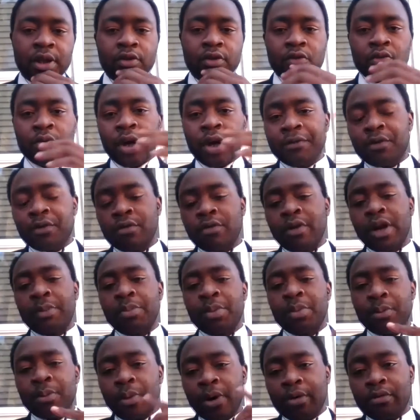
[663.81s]
Like, do you have the right
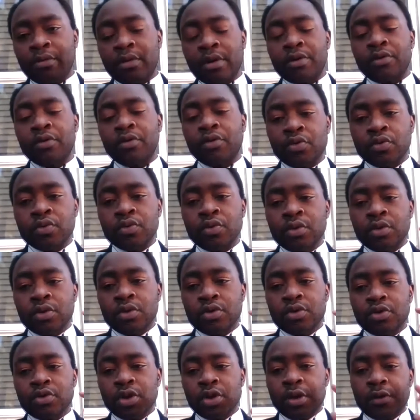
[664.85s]
people around you
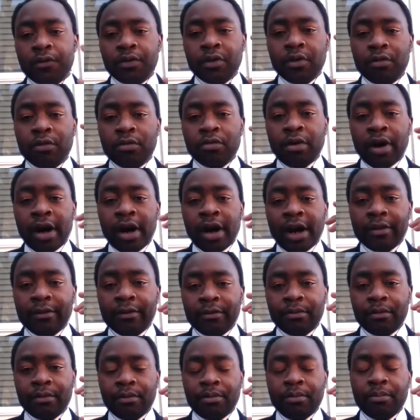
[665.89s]
to give you the right
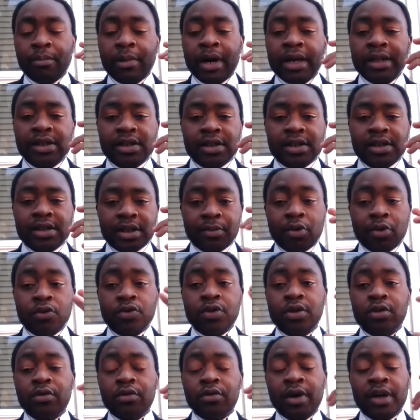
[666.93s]
mindset,
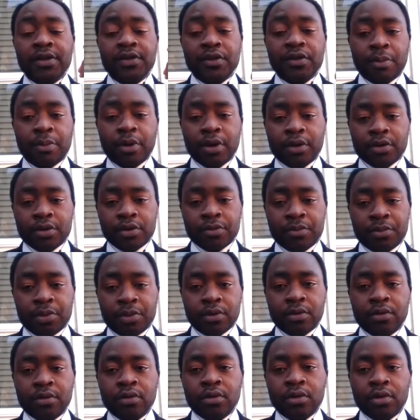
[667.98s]
also the right support to
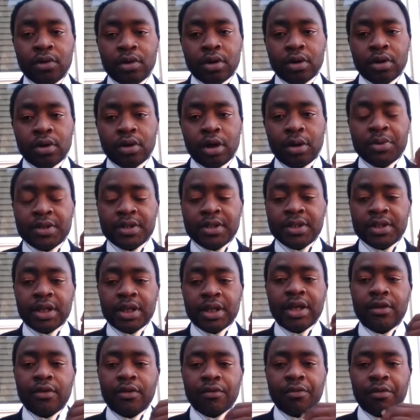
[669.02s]
build a business
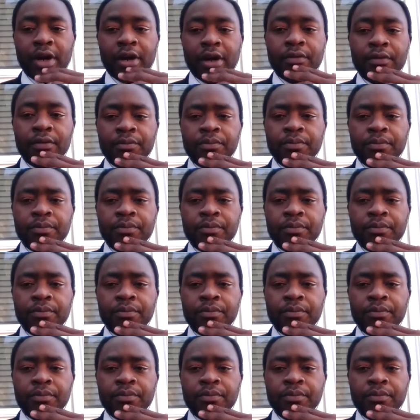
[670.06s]
that can thrive?